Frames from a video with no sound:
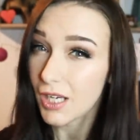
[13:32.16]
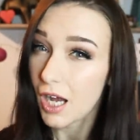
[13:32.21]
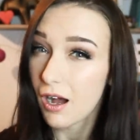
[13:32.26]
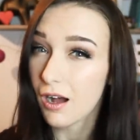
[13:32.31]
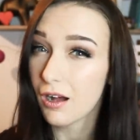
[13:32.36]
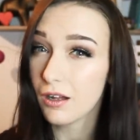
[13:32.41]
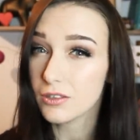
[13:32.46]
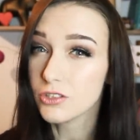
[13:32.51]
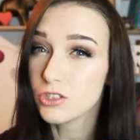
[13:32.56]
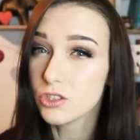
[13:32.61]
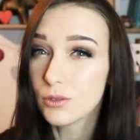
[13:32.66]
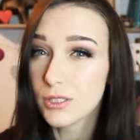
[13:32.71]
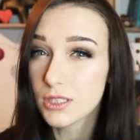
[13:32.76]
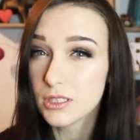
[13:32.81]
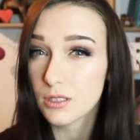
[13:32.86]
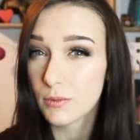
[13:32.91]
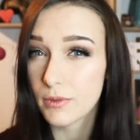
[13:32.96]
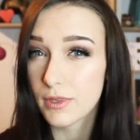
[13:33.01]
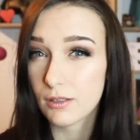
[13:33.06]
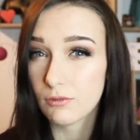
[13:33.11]
aren't doing
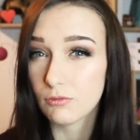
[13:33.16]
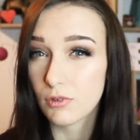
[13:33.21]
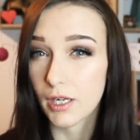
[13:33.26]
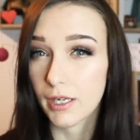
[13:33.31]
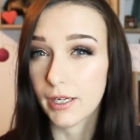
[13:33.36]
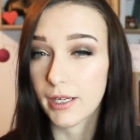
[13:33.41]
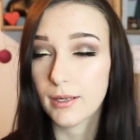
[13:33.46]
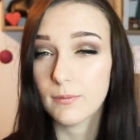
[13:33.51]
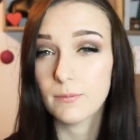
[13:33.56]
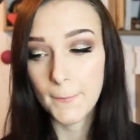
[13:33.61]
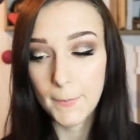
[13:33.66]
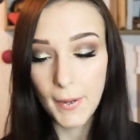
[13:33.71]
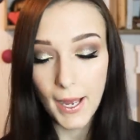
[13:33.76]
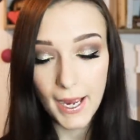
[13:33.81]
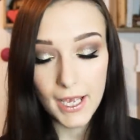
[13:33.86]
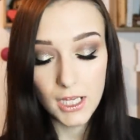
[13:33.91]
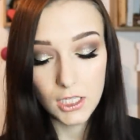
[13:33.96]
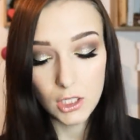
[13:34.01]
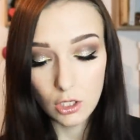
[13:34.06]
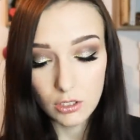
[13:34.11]
something right.
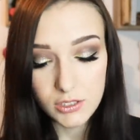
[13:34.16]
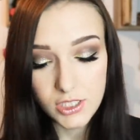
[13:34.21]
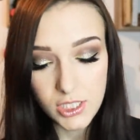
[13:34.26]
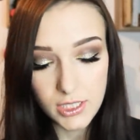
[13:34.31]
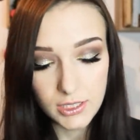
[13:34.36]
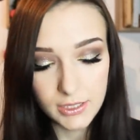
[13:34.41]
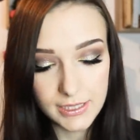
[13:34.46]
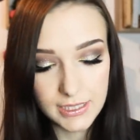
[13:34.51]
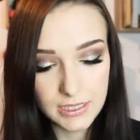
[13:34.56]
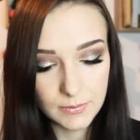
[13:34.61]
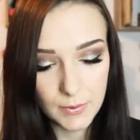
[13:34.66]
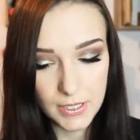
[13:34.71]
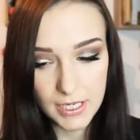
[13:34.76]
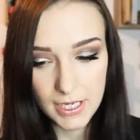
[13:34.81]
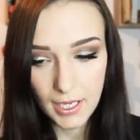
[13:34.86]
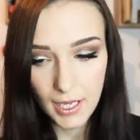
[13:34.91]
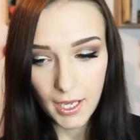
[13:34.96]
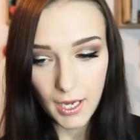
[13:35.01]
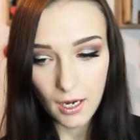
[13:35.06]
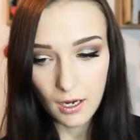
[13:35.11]
Biologically
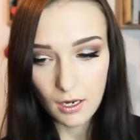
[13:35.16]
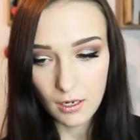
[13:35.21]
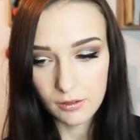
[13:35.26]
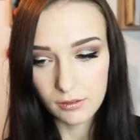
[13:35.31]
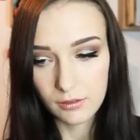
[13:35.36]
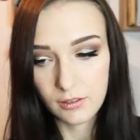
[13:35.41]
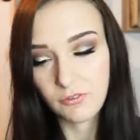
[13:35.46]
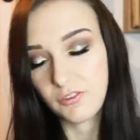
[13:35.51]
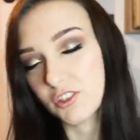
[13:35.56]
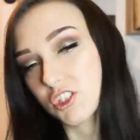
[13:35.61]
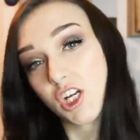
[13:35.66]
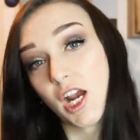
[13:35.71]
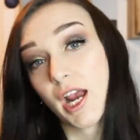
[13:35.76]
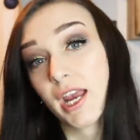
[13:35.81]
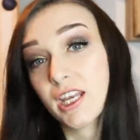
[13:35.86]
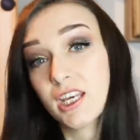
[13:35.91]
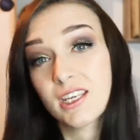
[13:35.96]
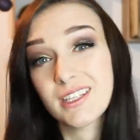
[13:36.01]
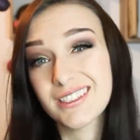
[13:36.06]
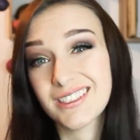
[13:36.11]
speaking, the
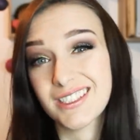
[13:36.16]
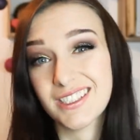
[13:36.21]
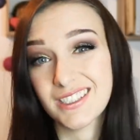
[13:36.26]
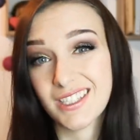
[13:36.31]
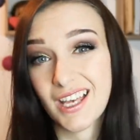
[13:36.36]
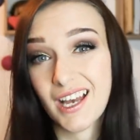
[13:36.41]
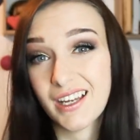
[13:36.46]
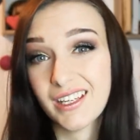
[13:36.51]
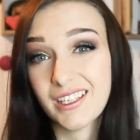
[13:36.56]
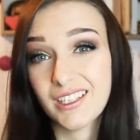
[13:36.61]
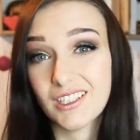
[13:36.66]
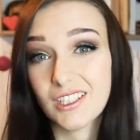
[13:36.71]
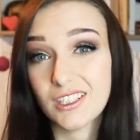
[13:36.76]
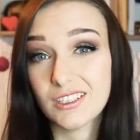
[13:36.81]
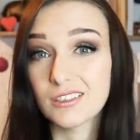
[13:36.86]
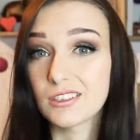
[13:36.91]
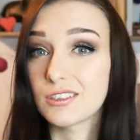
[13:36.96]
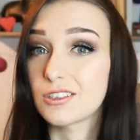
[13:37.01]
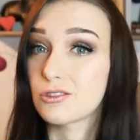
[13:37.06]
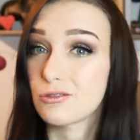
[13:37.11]
vagina is designed
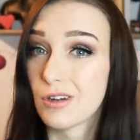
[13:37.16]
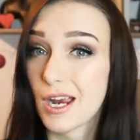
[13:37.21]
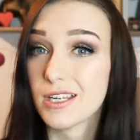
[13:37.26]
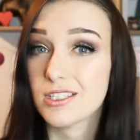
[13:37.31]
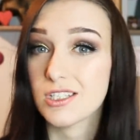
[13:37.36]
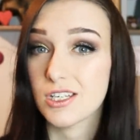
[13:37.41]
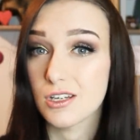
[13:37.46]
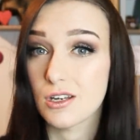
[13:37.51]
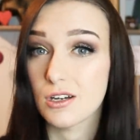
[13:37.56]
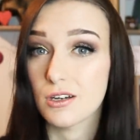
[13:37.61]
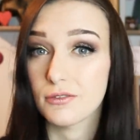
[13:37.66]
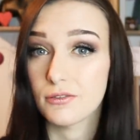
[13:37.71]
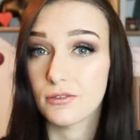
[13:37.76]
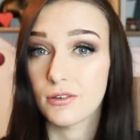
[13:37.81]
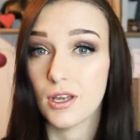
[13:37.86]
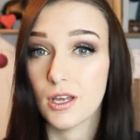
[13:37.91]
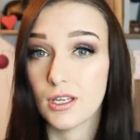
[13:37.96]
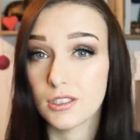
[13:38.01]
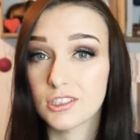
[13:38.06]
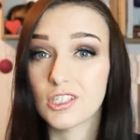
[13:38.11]
to stretch enough
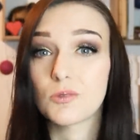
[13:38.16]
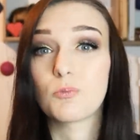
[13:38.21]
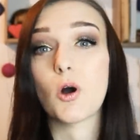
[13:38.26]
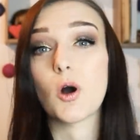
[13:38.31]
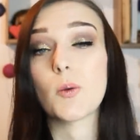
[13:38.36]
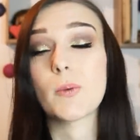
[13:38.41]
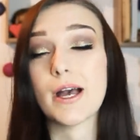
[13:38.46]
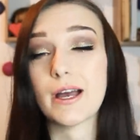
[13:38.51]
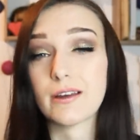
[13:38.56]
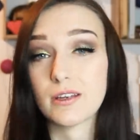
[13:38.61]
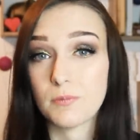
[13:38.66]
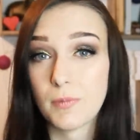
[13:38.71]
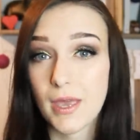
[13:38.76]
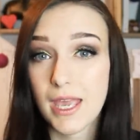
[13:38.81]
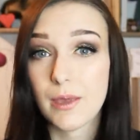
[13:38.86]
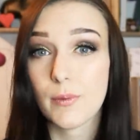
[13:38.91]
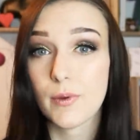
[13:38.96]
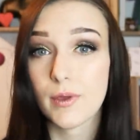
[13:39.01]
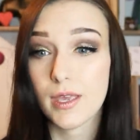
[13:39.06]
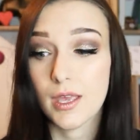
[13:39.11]
to pop out a
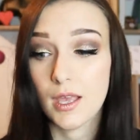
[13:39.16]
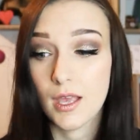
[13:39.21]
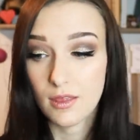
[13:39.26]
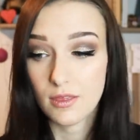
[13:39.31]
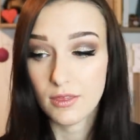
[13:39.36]
baby.